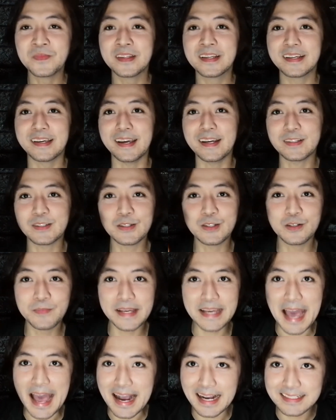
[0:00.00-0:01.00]
Okay, so you
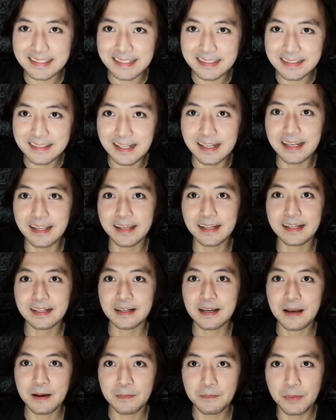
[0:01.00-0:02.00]
may access the
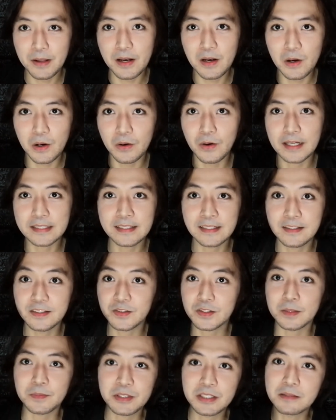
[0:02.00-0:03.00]
link below at the
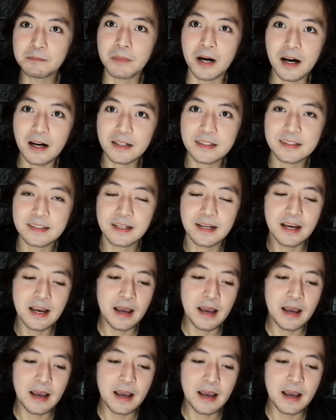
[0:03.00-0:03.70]
description box.